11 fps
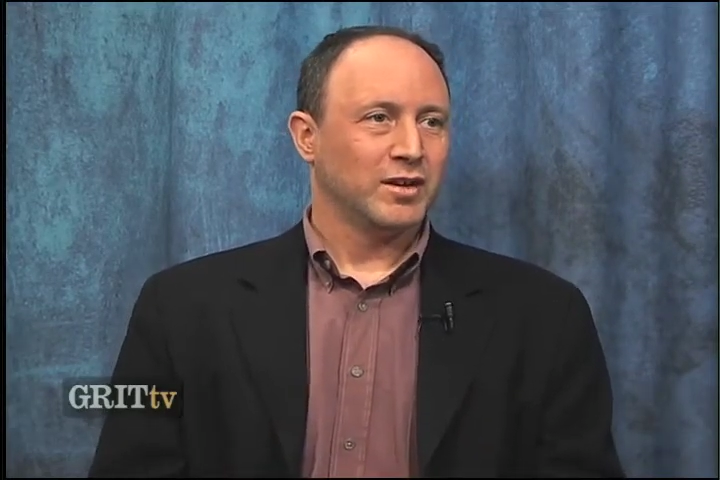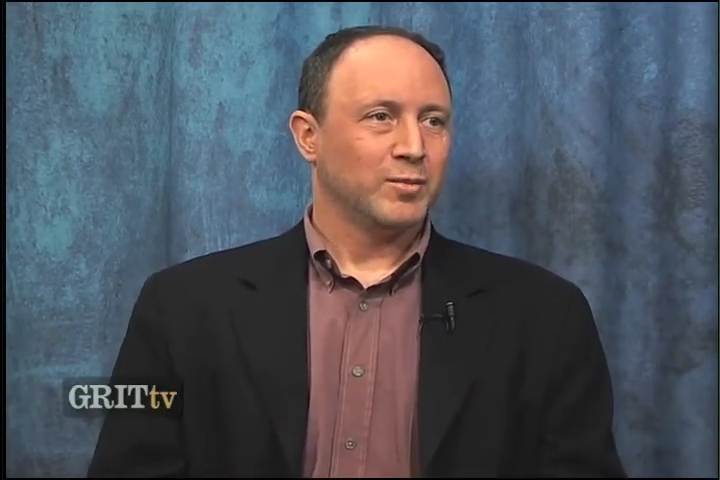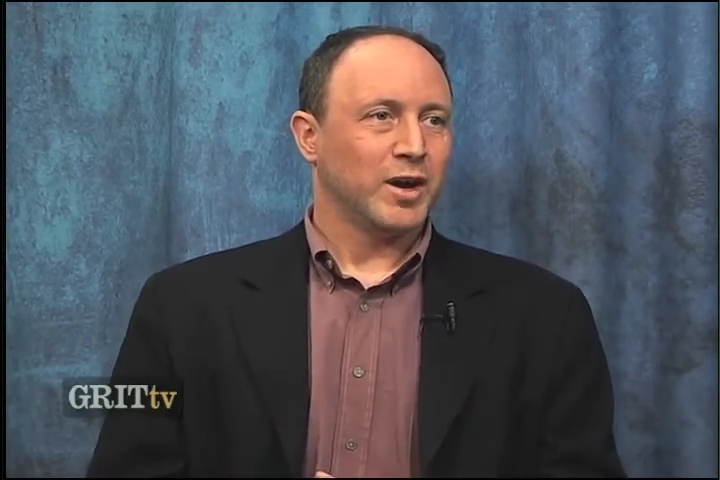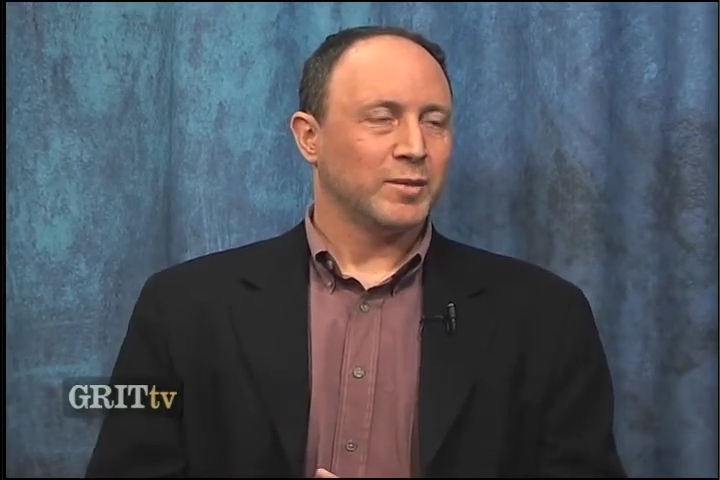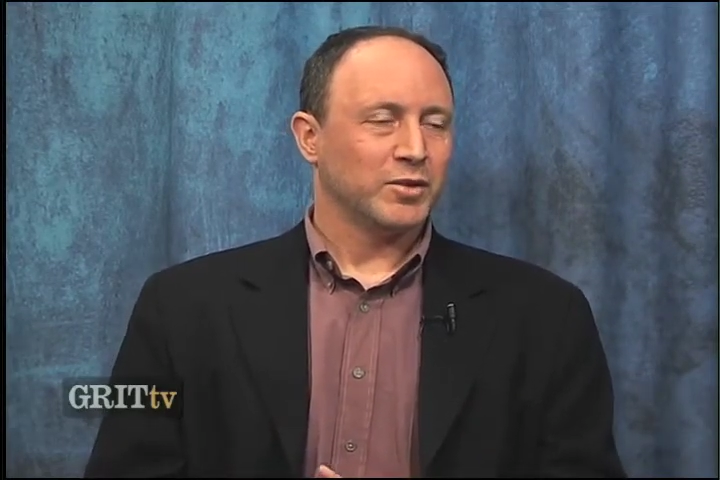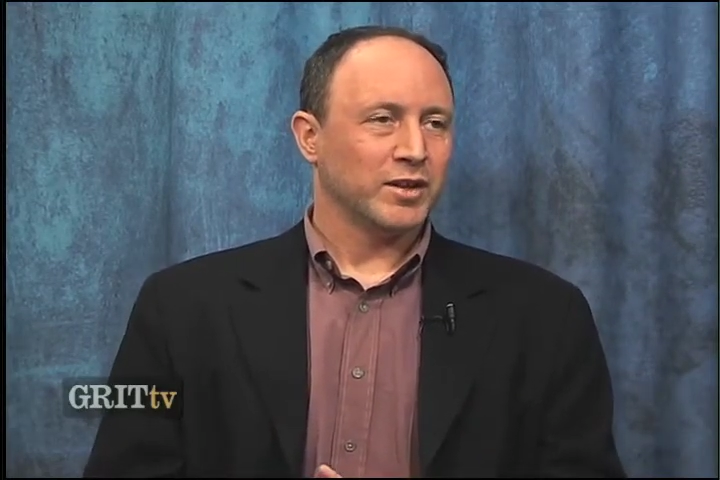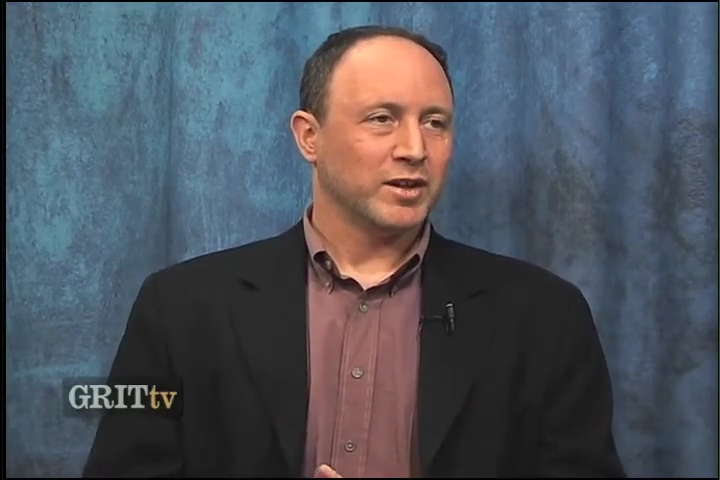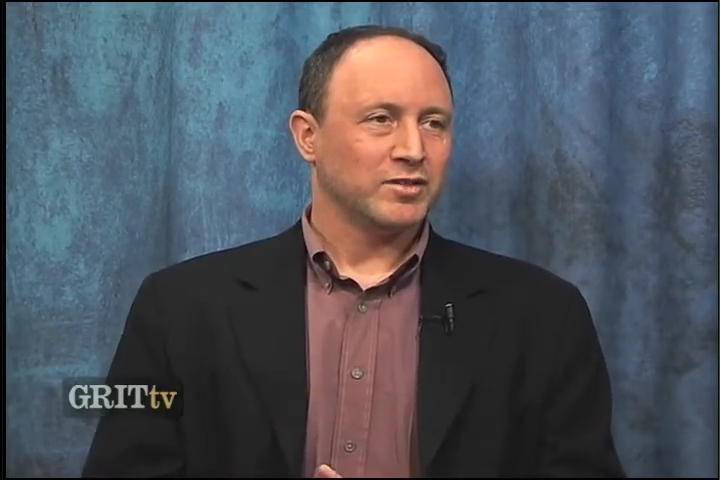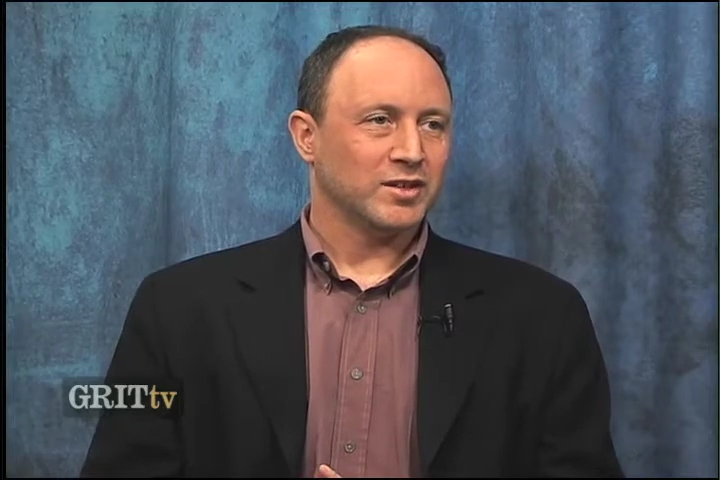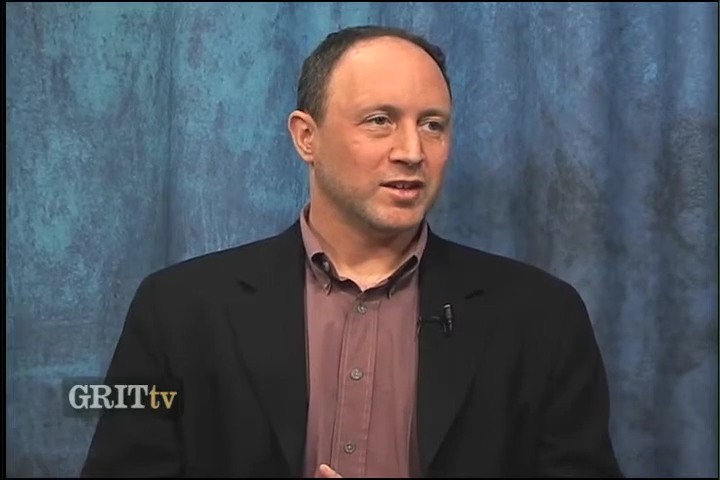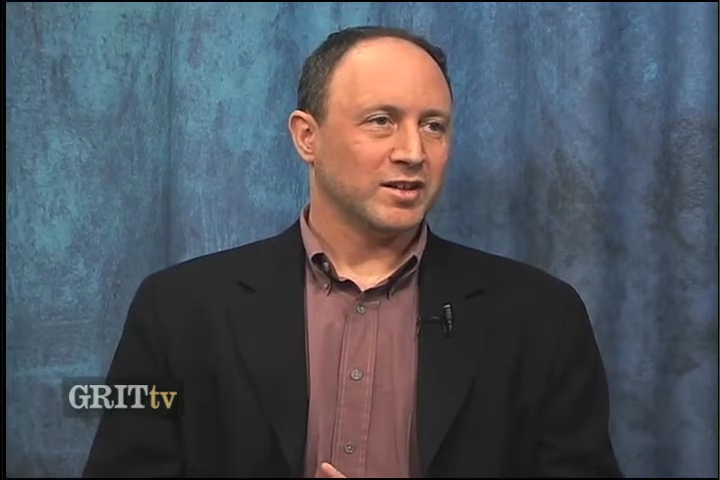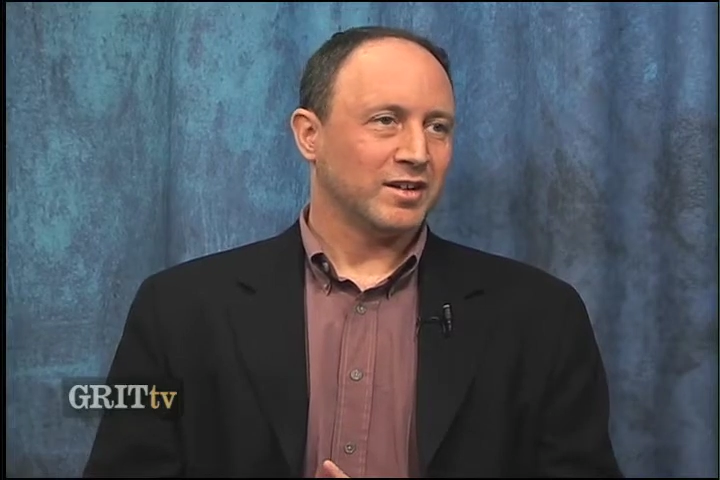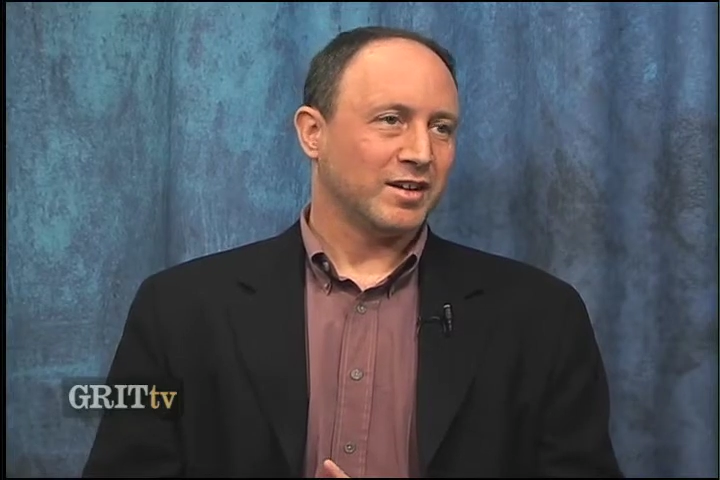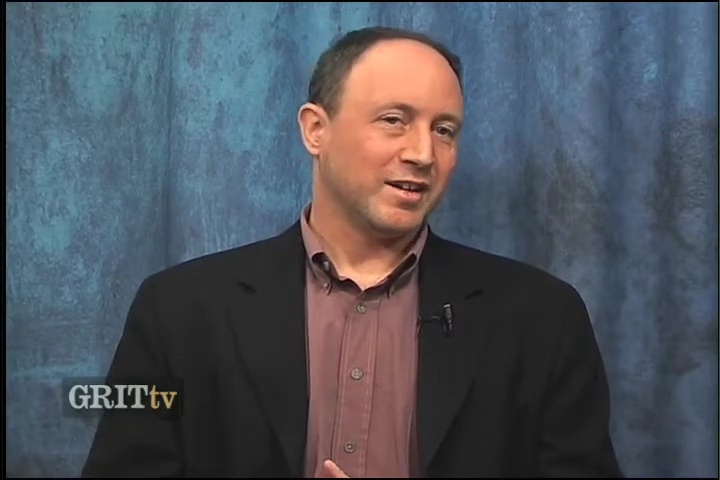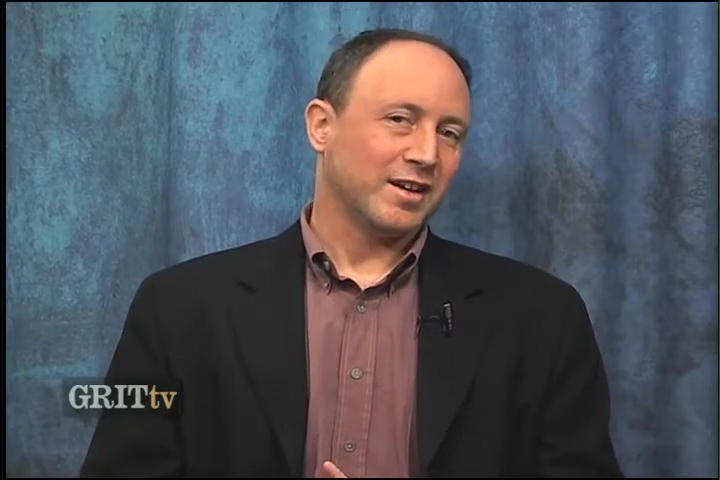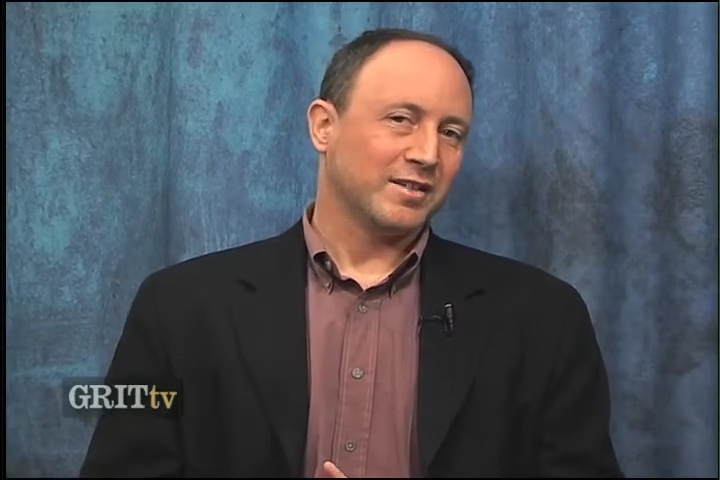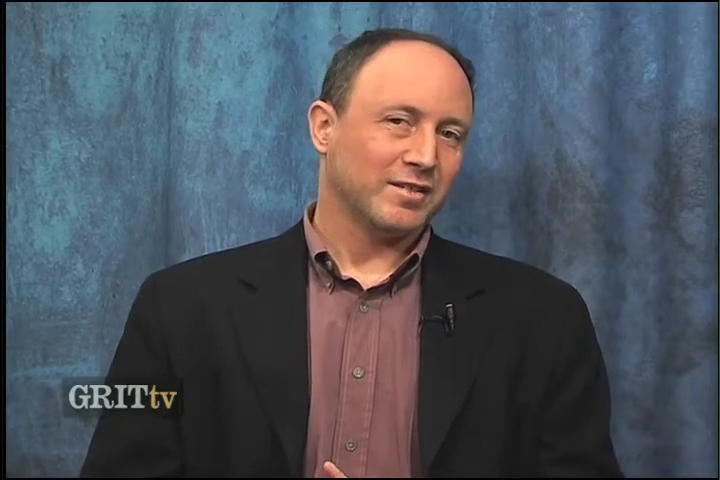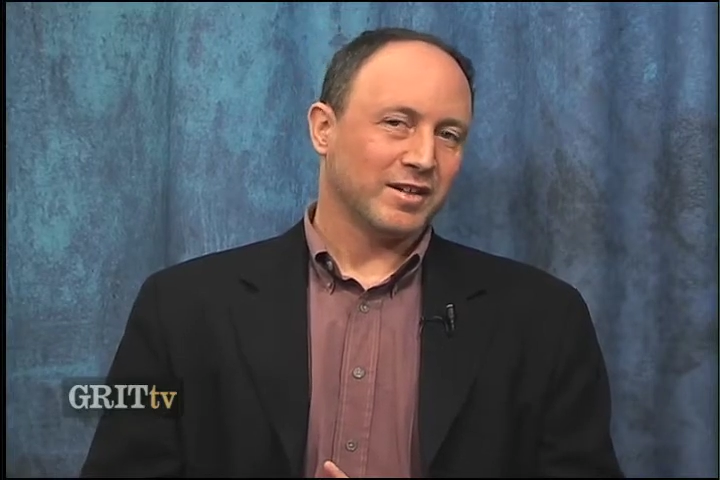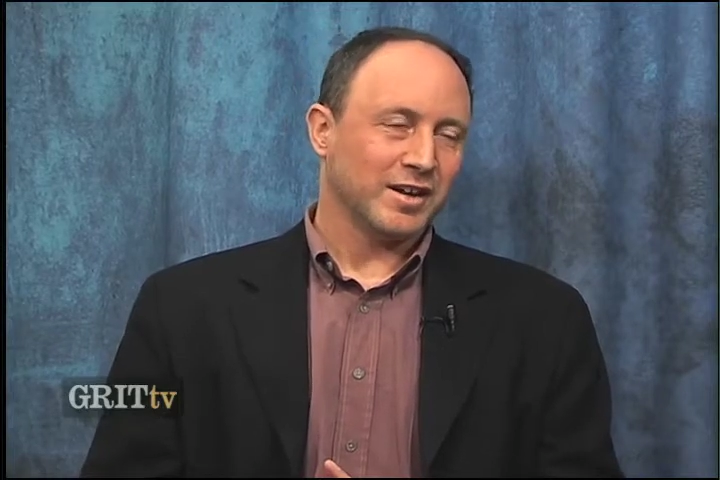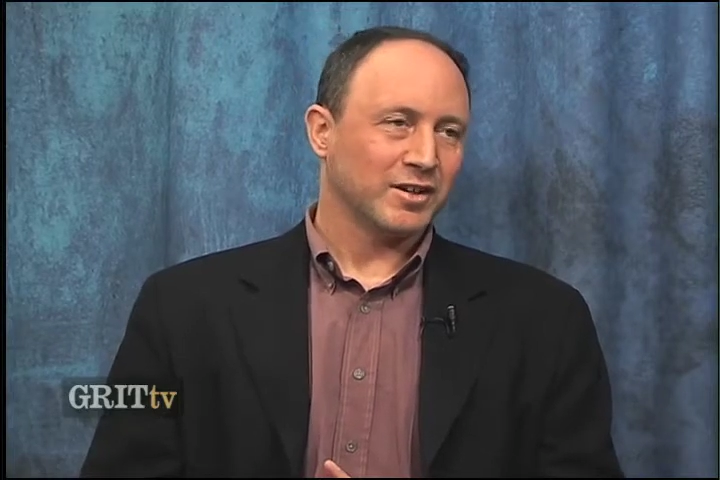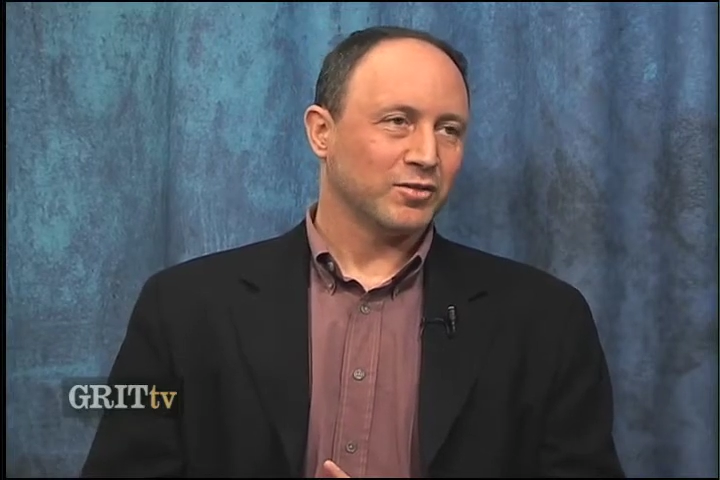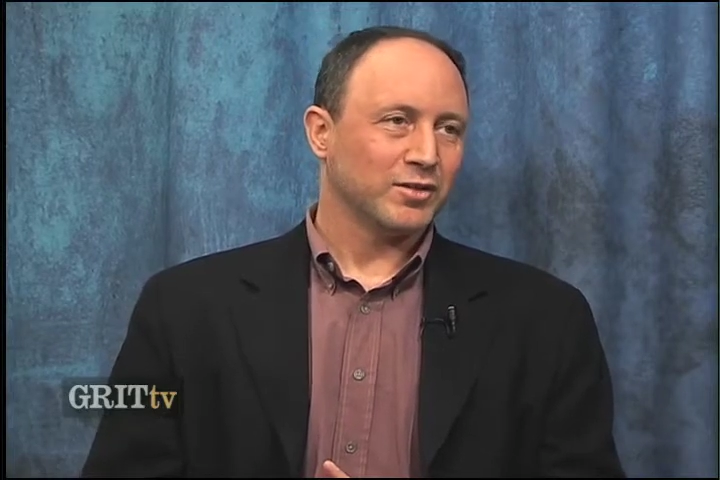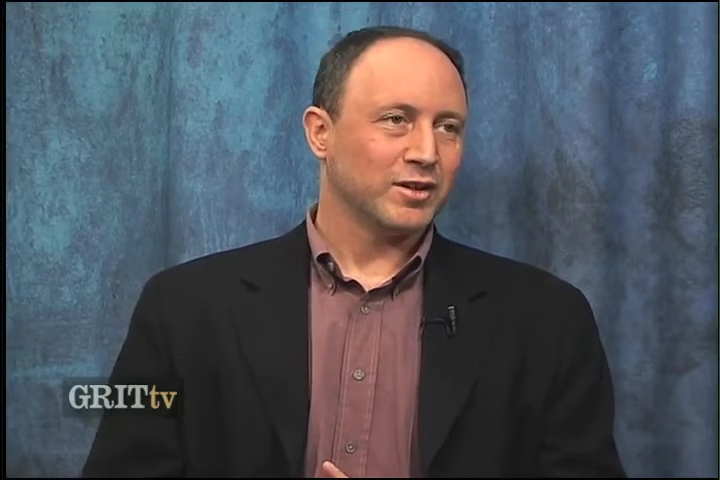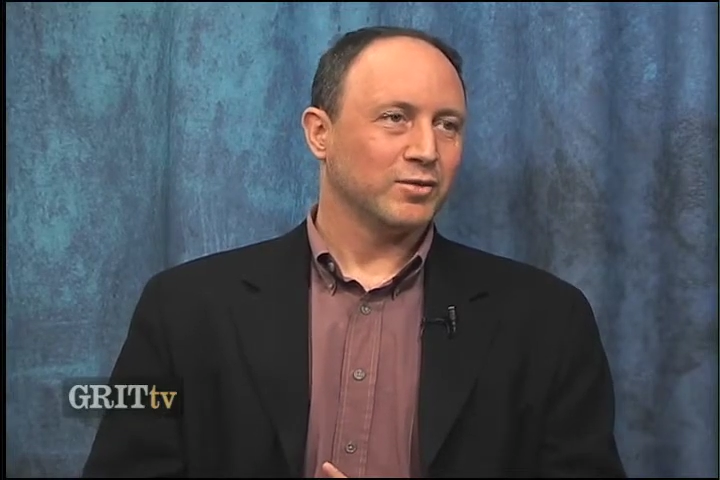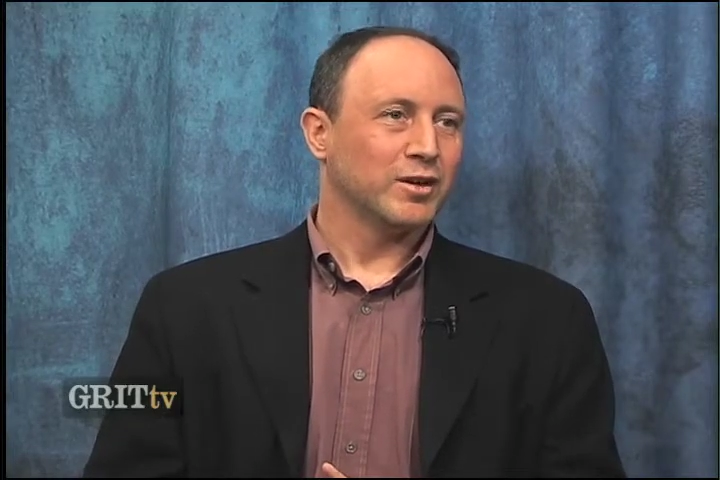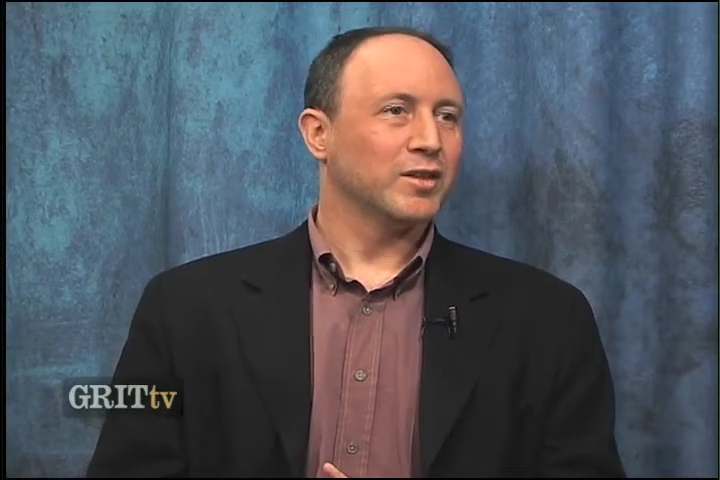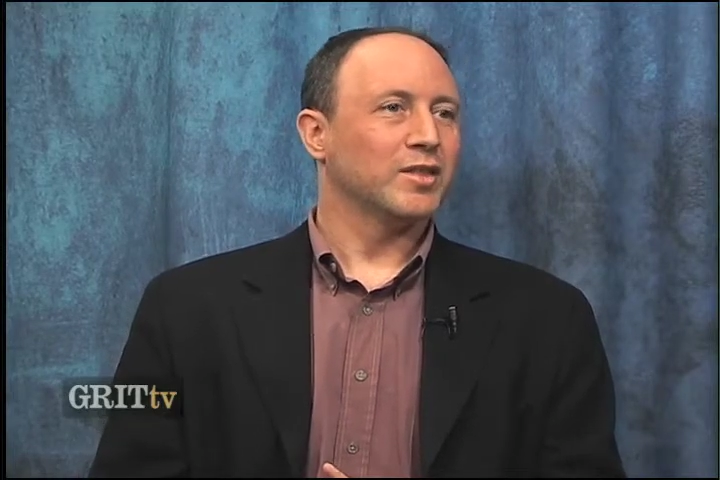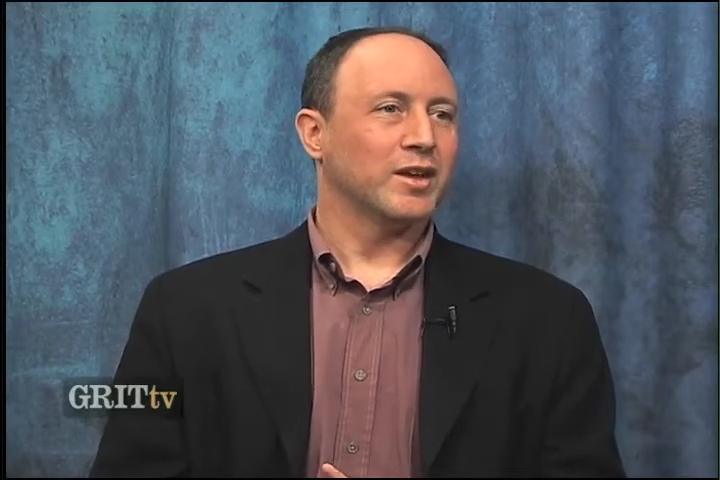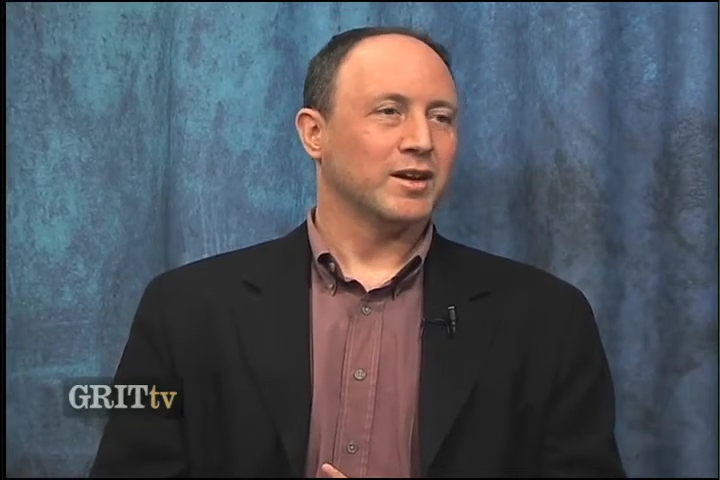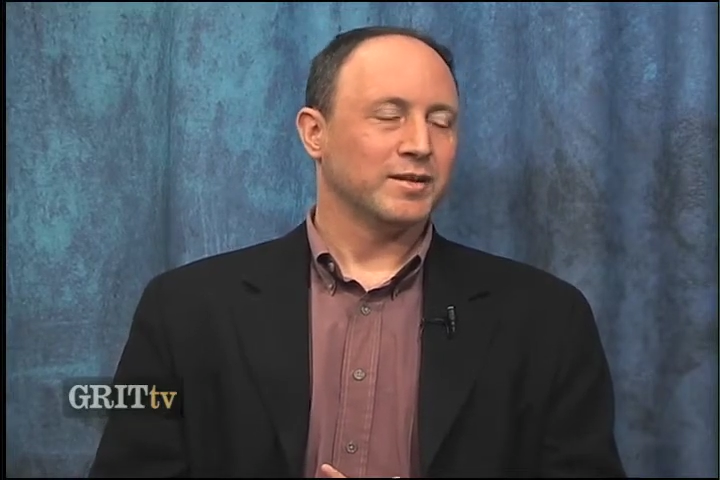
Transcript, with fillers: population, and I agree with